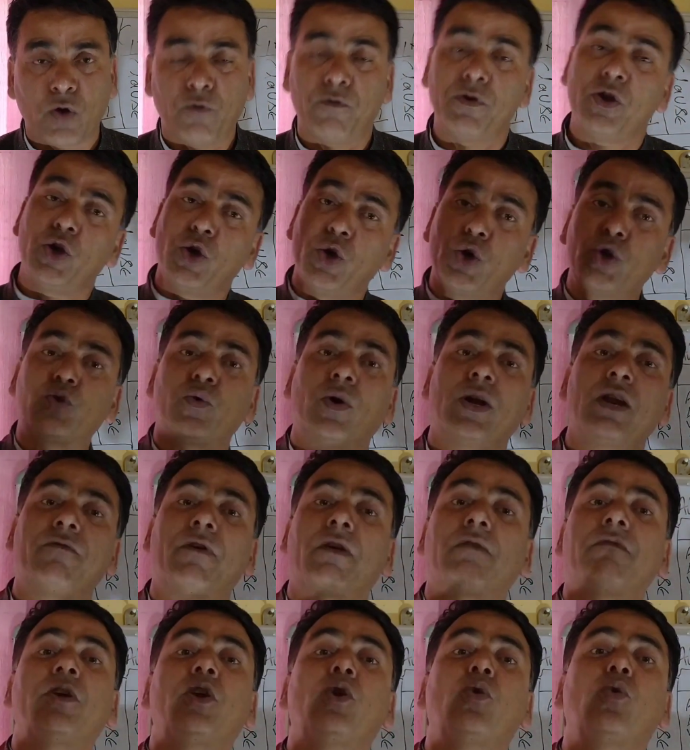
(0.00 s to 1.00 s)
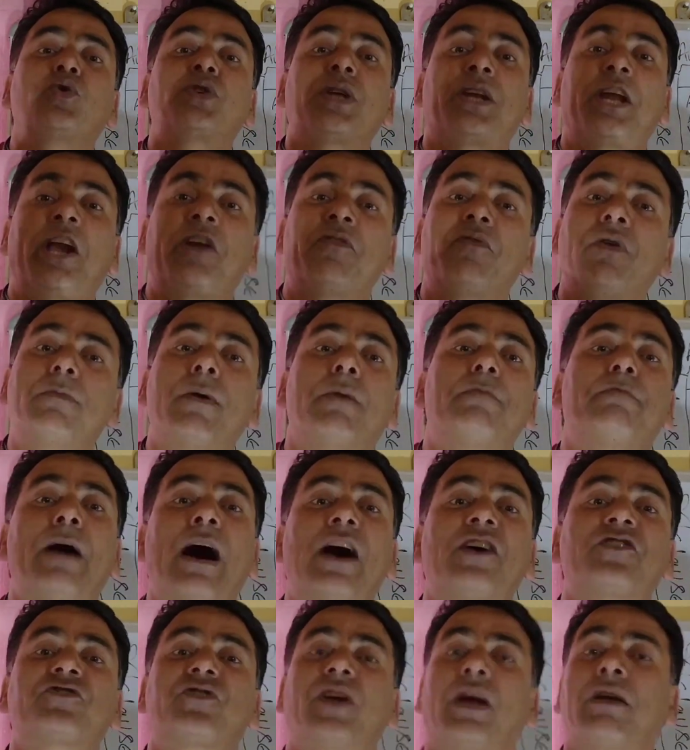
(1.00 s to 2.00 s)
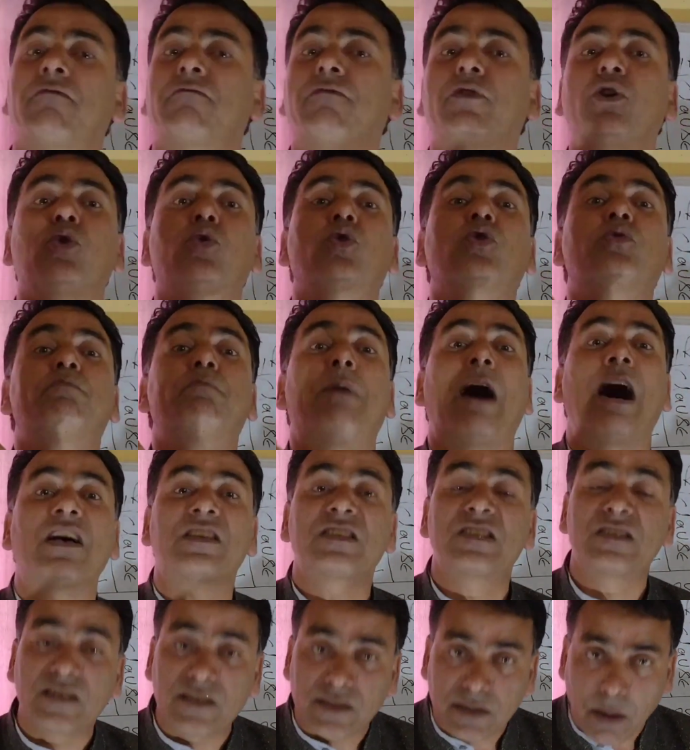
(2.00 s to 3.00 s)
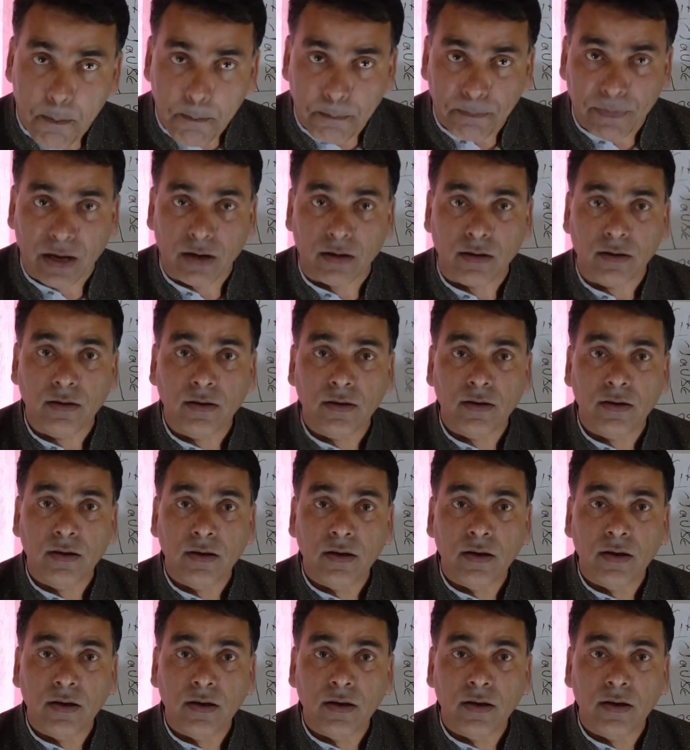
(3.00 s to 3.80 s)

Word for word: We usually, when we use an adverb of past time, we use past simple.